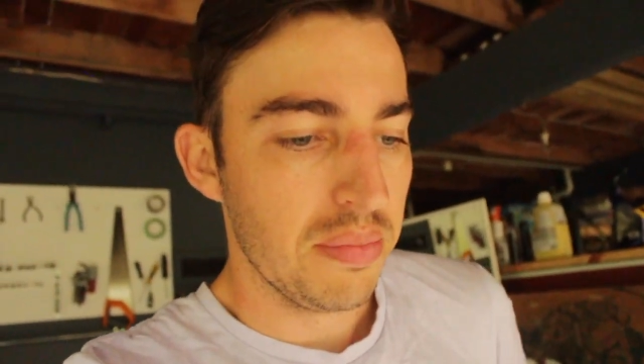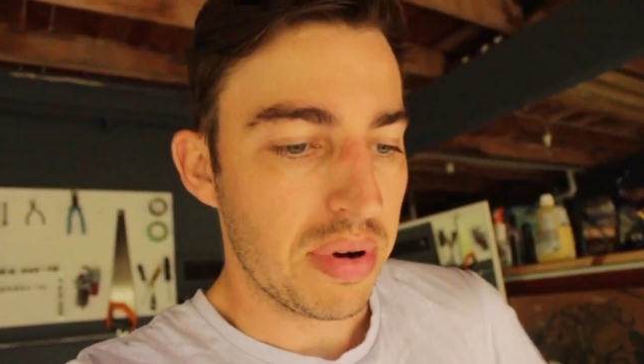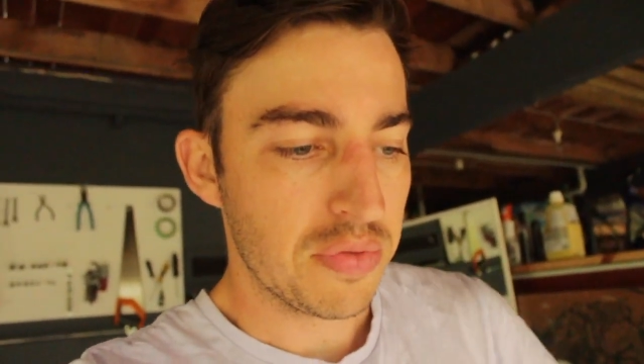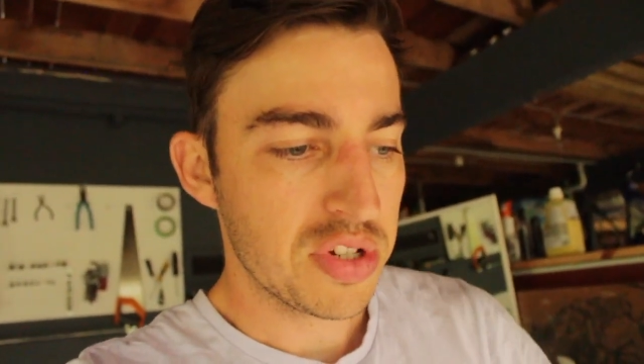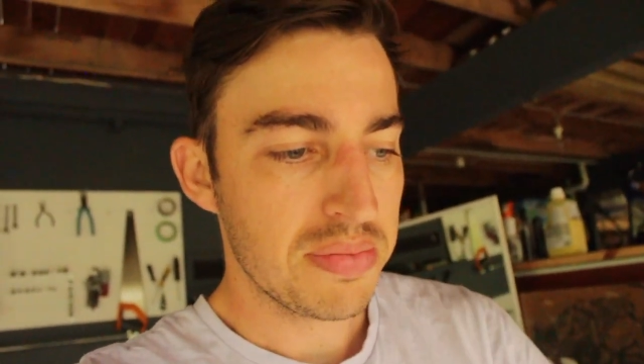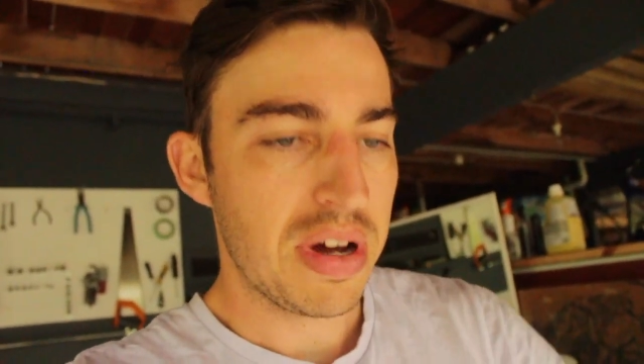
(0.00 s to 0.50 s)

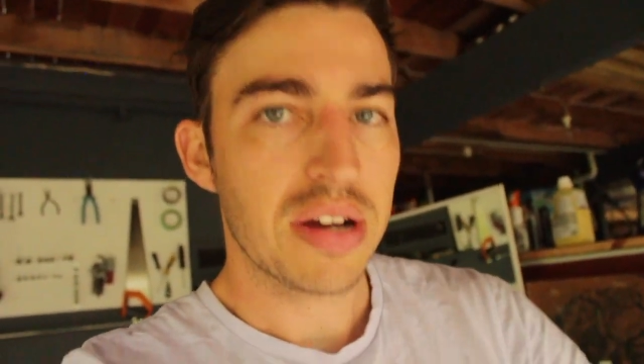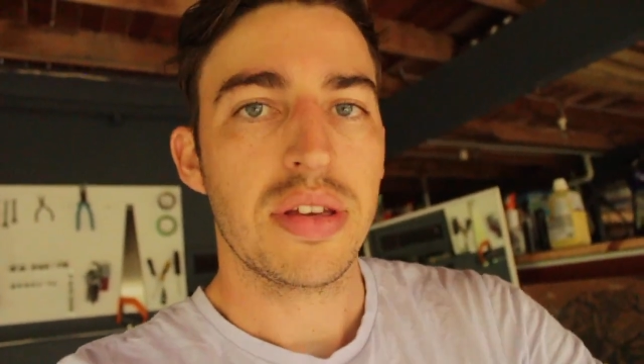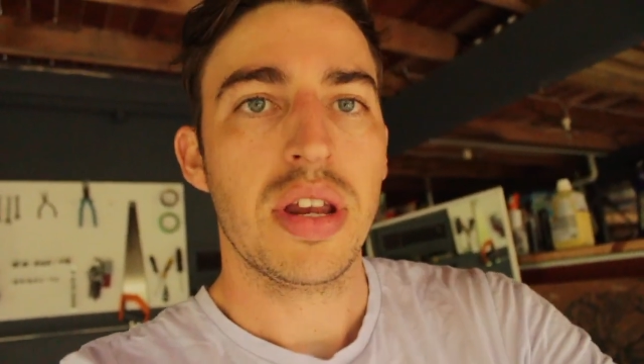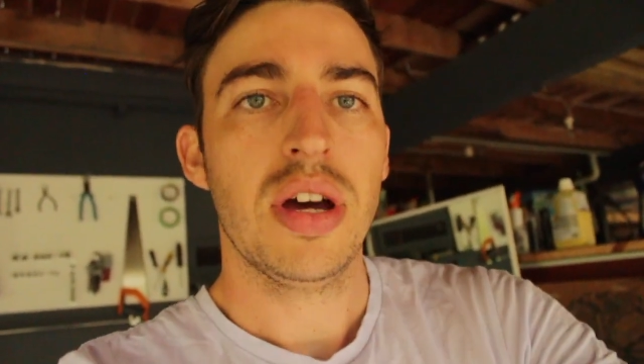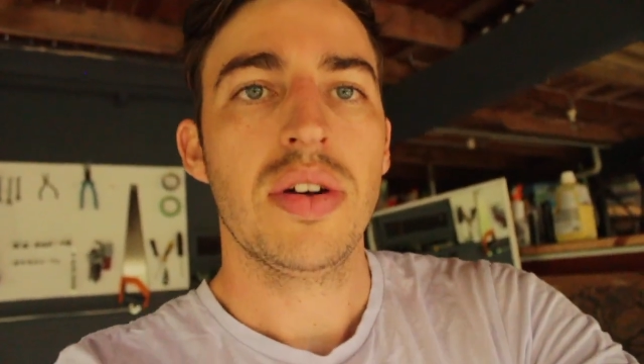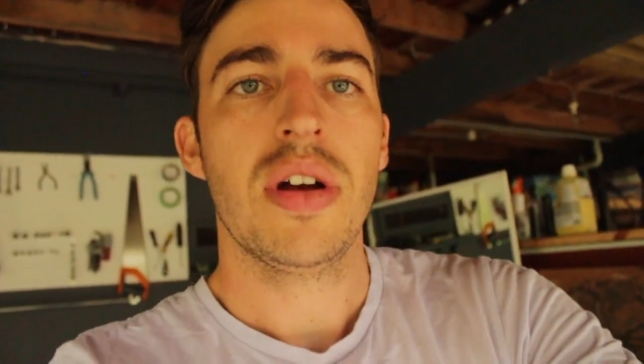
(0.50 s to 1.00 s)
But I've just marked
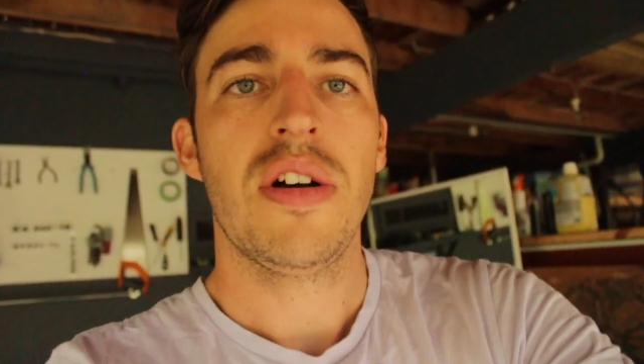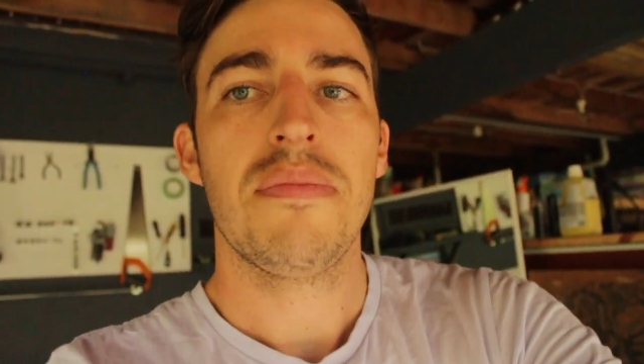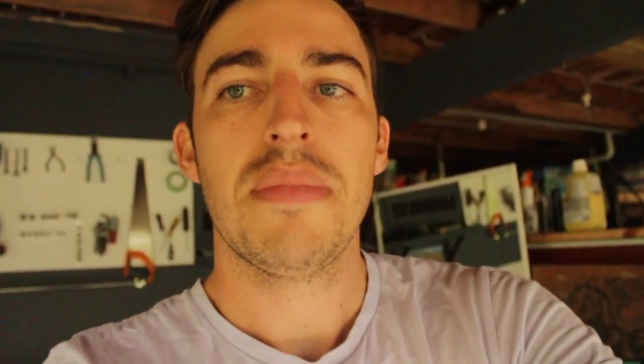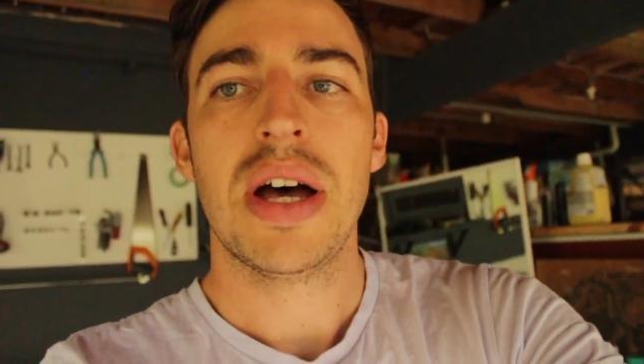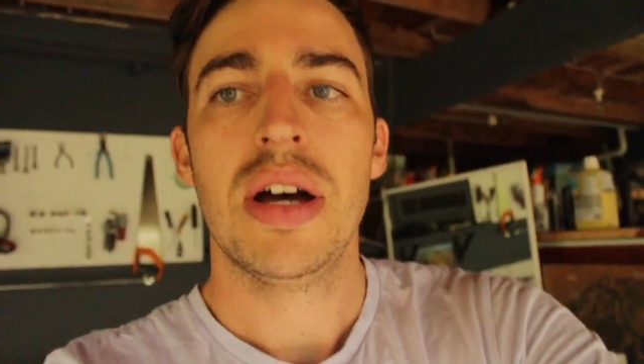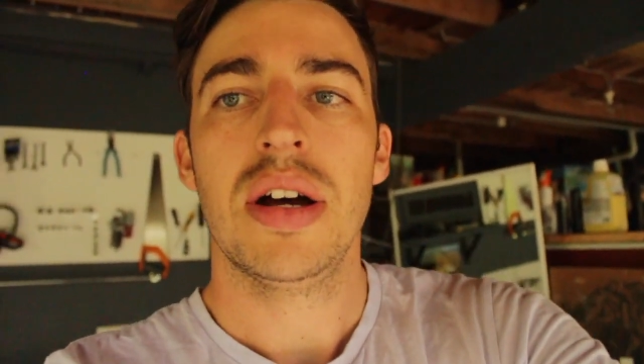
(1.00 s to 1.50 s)
it out. I've
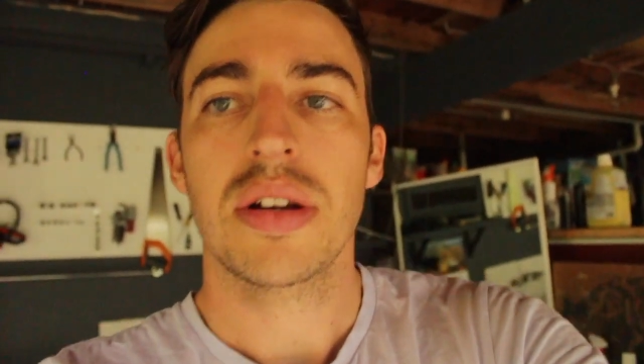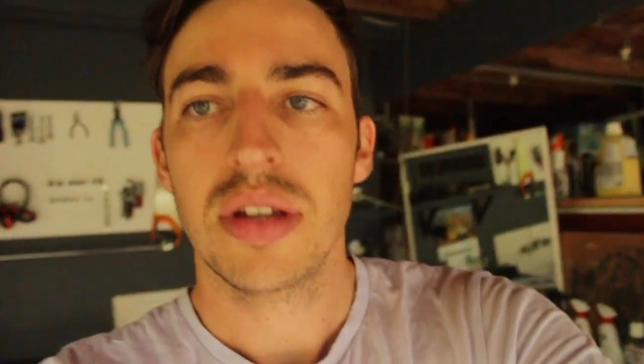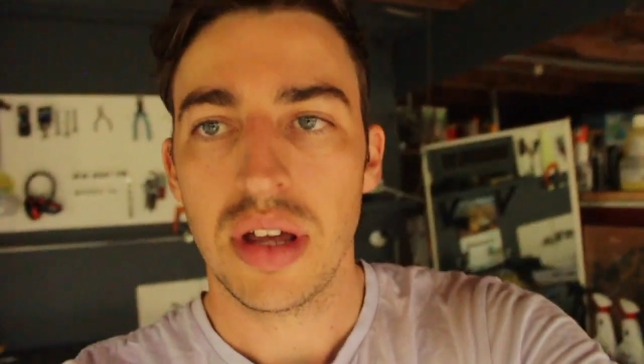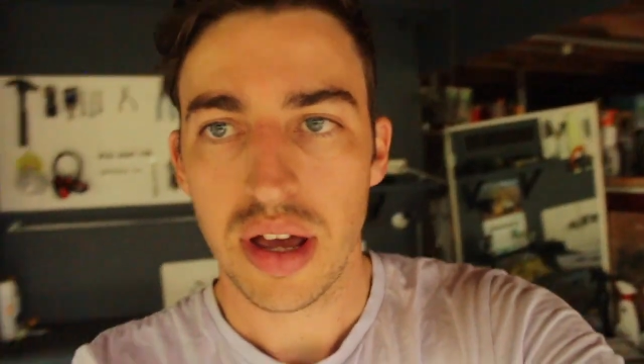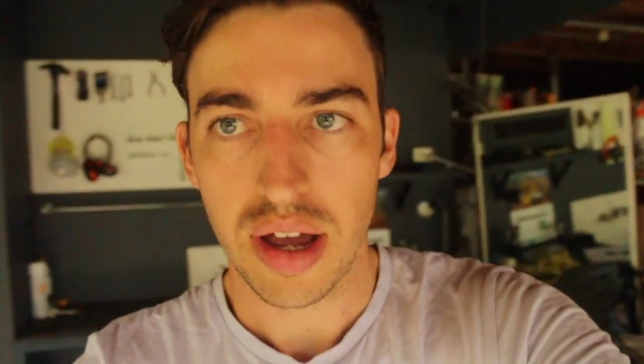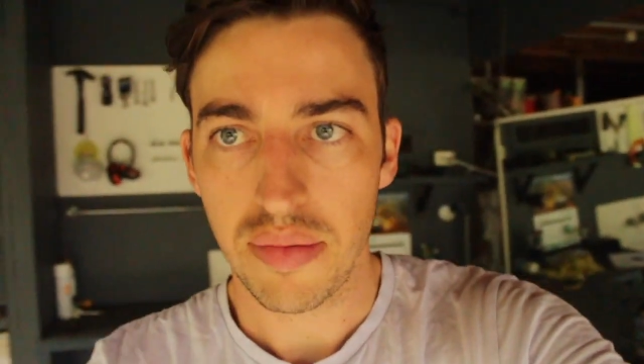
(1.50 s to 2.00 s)
marked